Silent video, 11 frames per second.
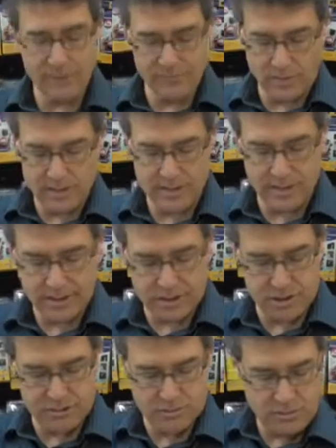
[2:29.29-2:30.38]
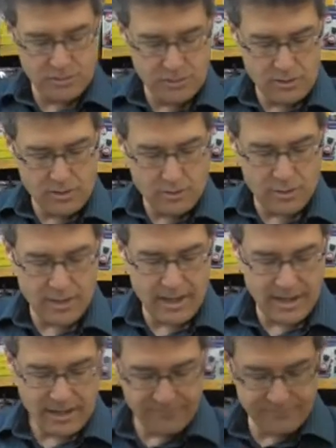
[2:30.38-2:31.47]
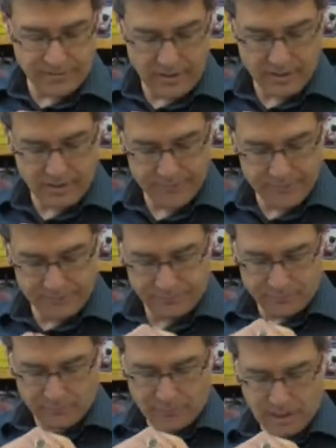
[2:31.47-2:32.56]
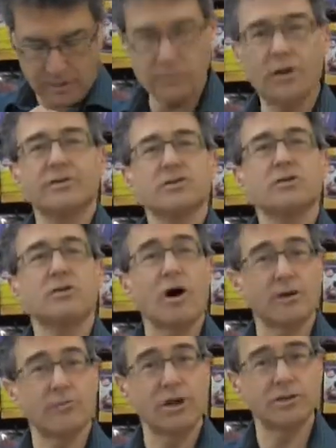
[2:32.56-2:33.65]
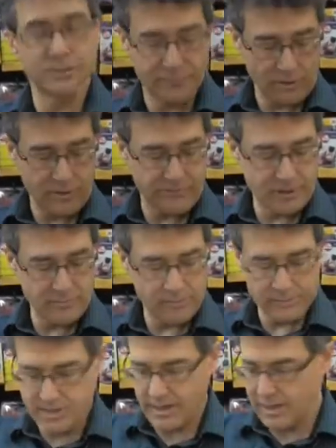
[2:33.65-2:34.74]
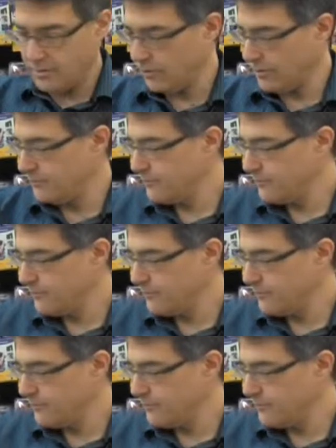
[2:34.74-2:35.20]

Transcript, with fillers: We have a lot of selection. We have um, a lot, there's a lot of margin for you available in this category.